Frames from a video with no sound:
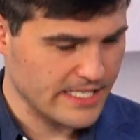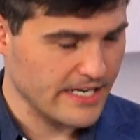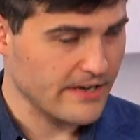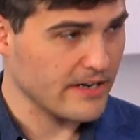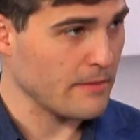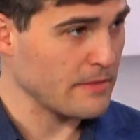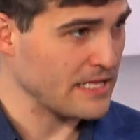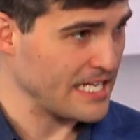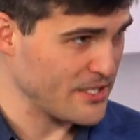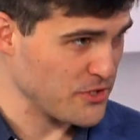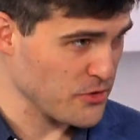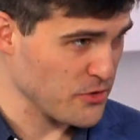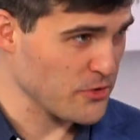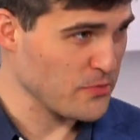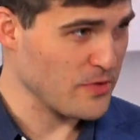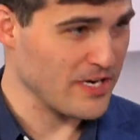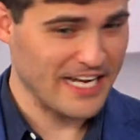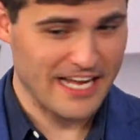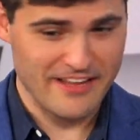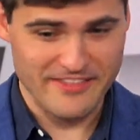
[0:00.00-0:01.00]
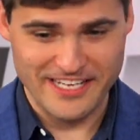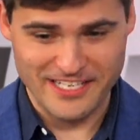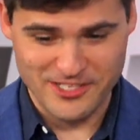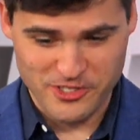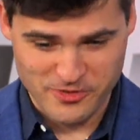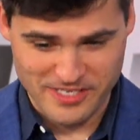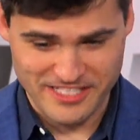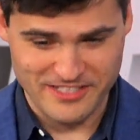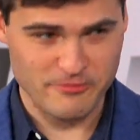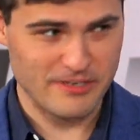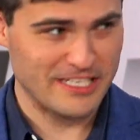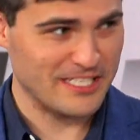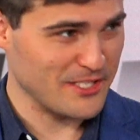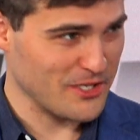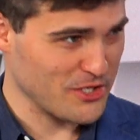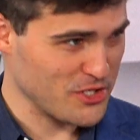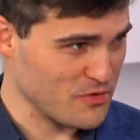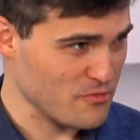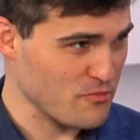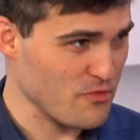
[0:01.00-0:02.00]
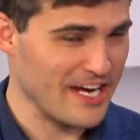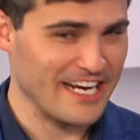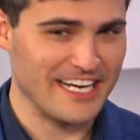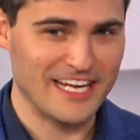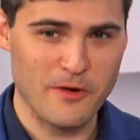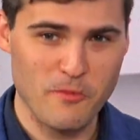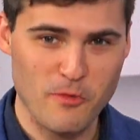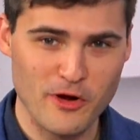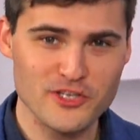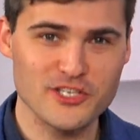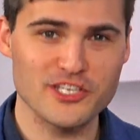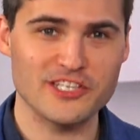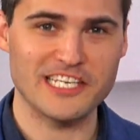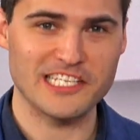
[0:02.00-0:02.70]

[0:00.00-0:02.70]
there, and I'm glad you're the one out there doing the research and reading and watching